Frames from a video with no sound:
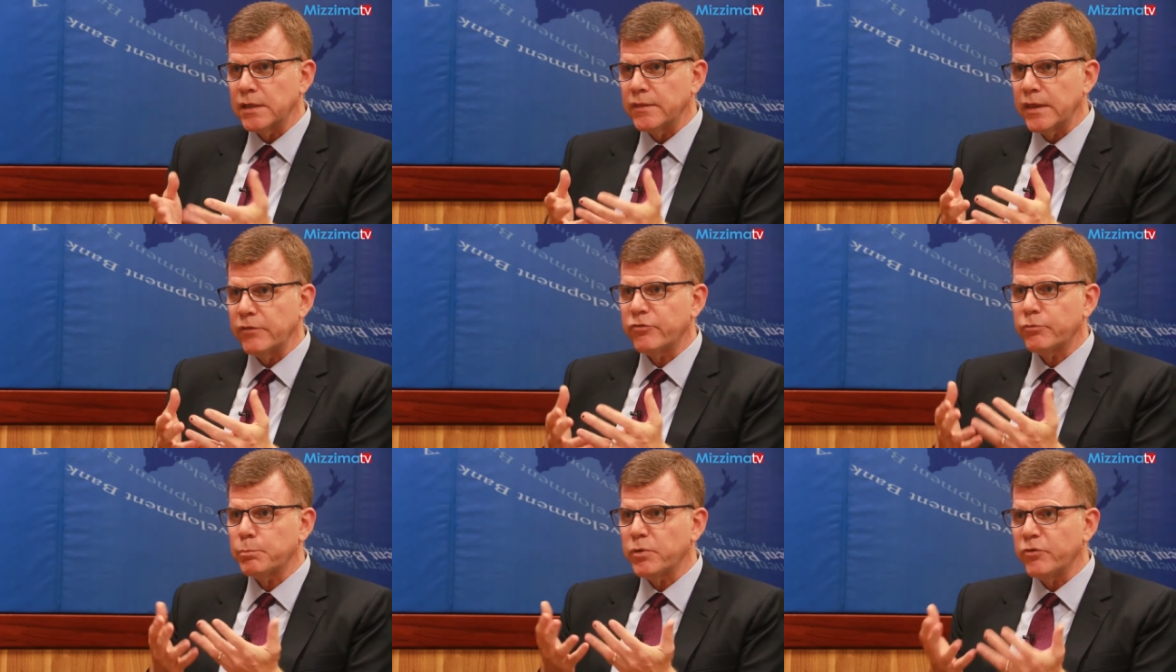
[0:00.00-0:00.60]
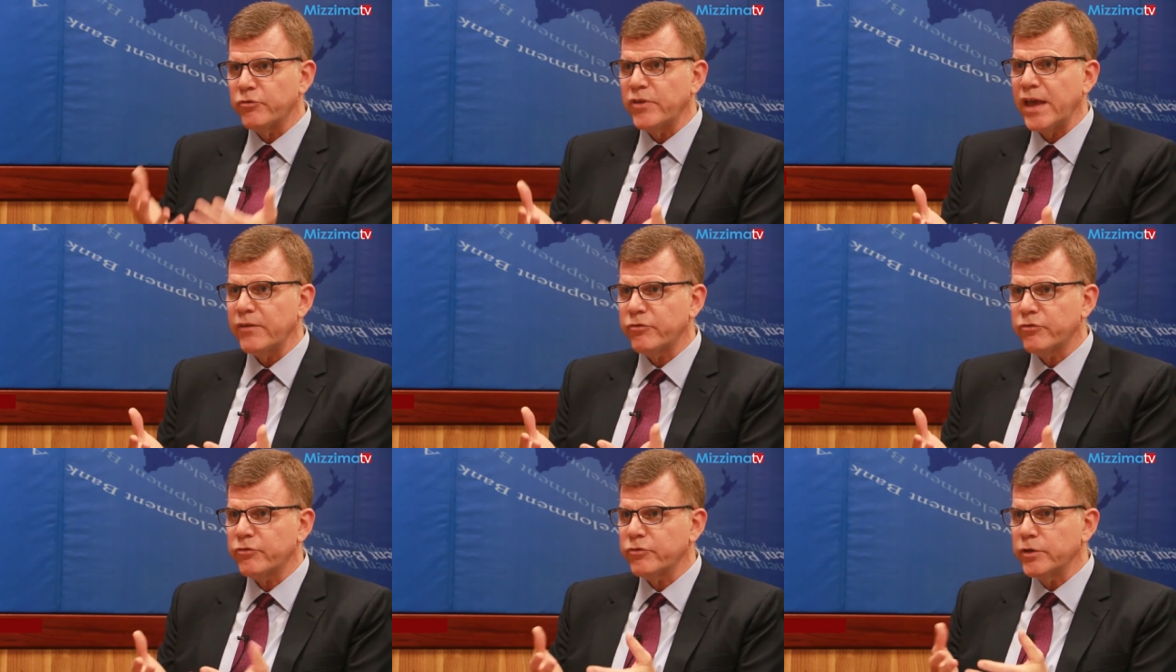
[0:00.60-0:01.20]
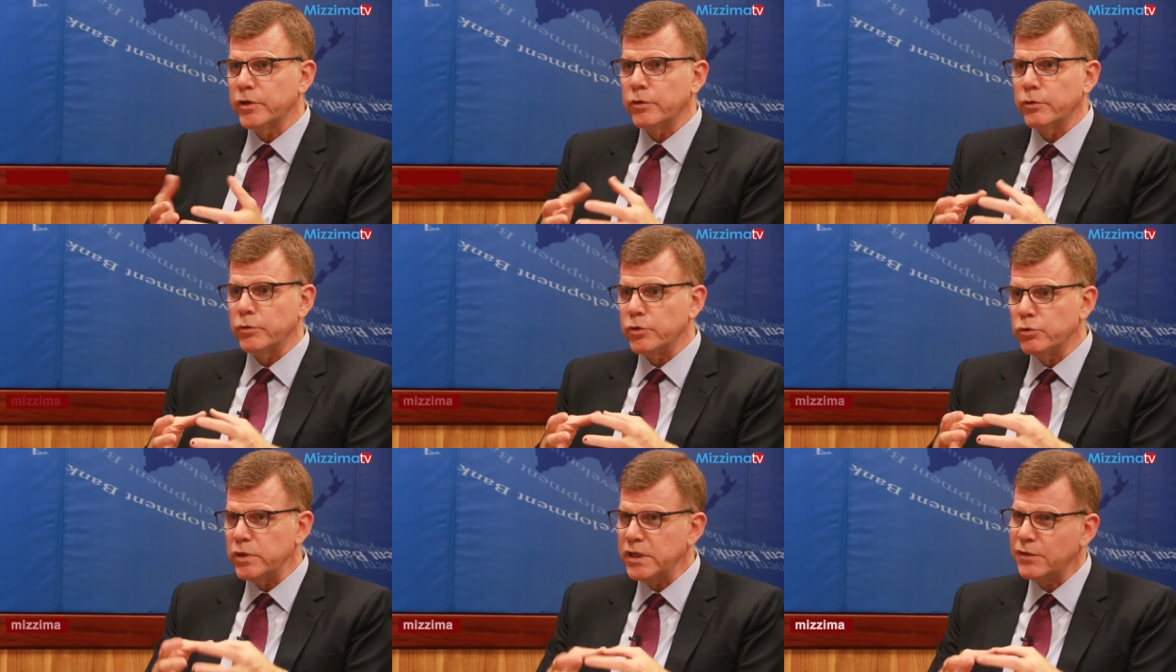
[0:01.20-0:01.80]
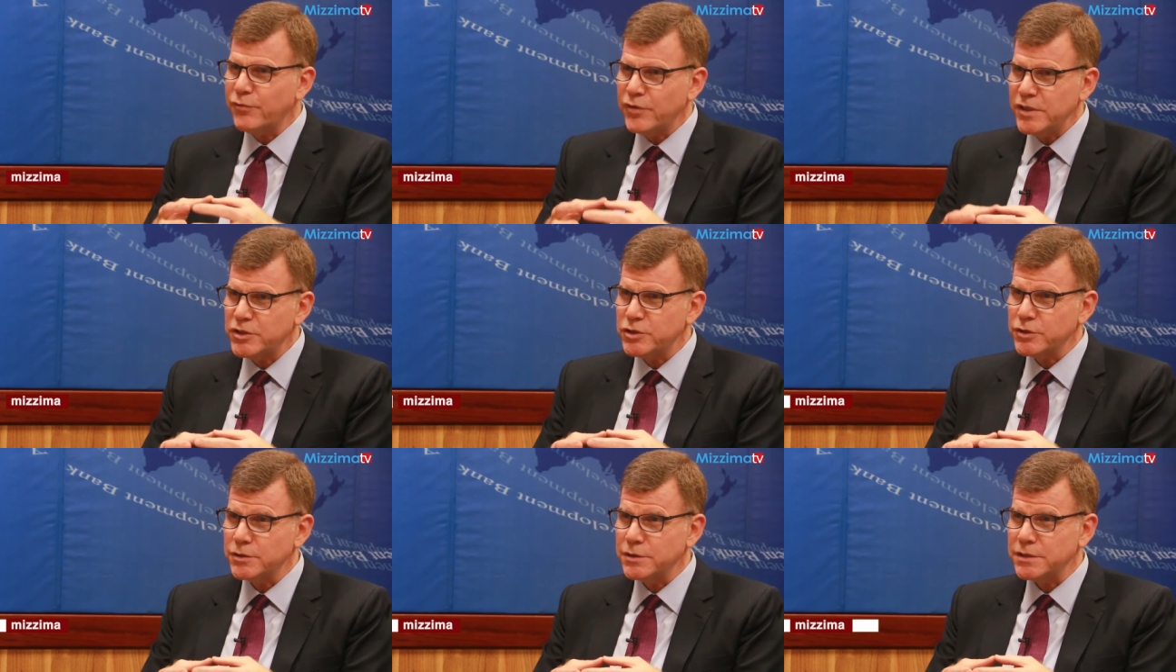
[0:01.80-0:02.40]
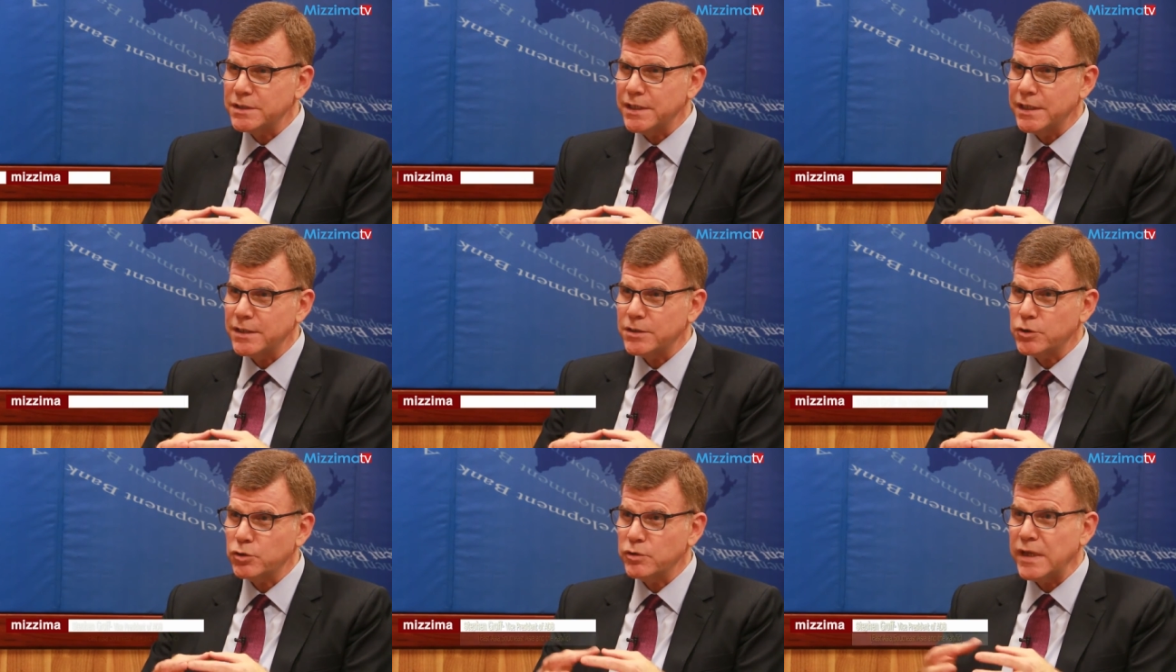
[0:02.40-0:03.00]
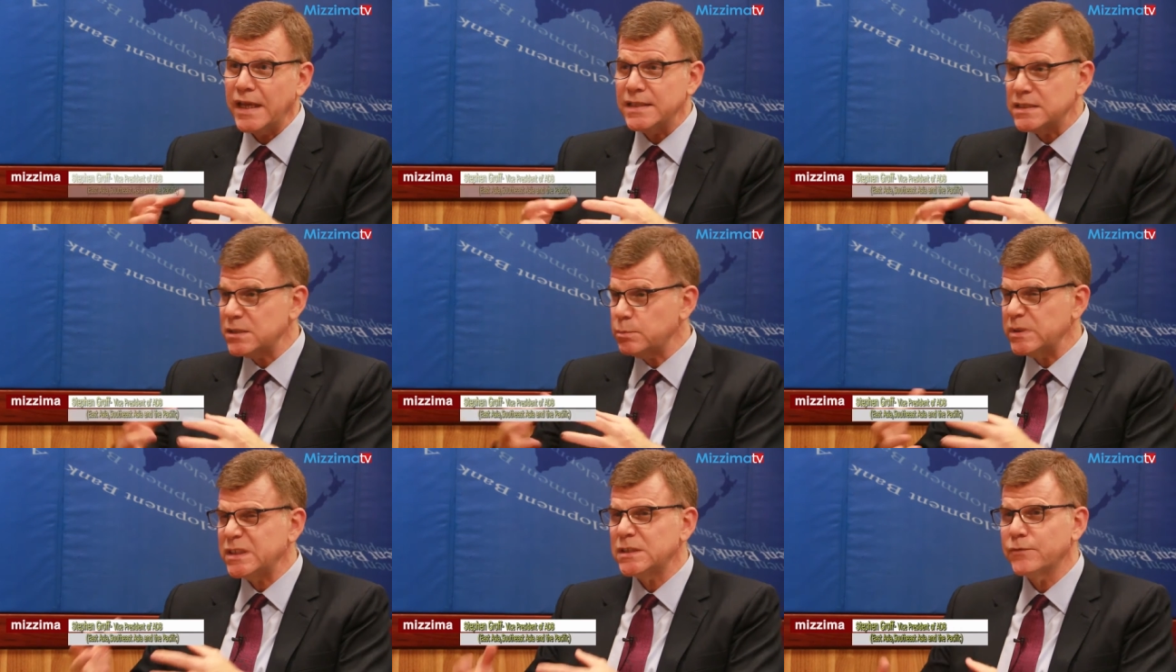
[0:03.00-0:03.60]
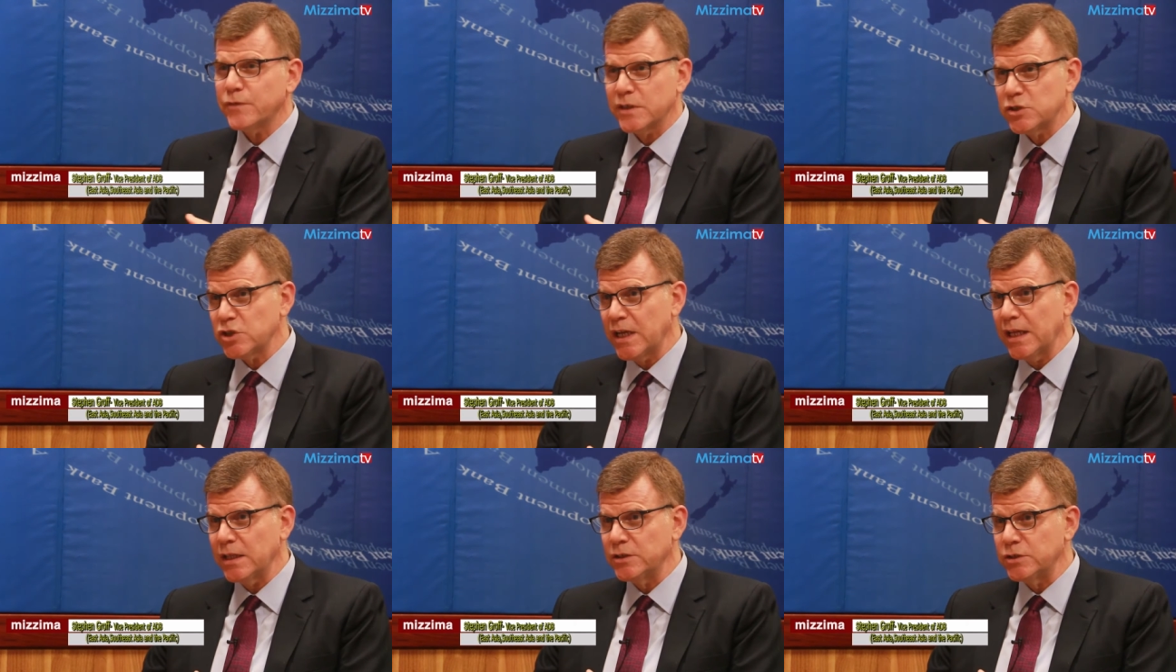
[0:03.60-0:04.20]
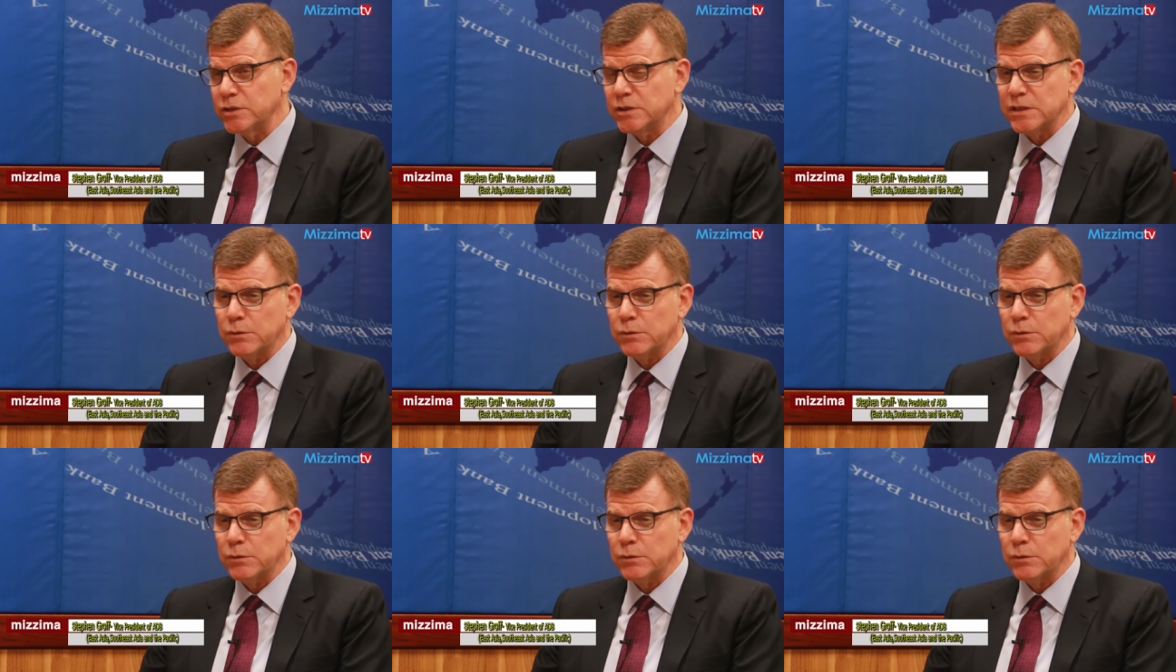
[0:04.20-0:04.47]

and they possess you know unique features that create specific challenges,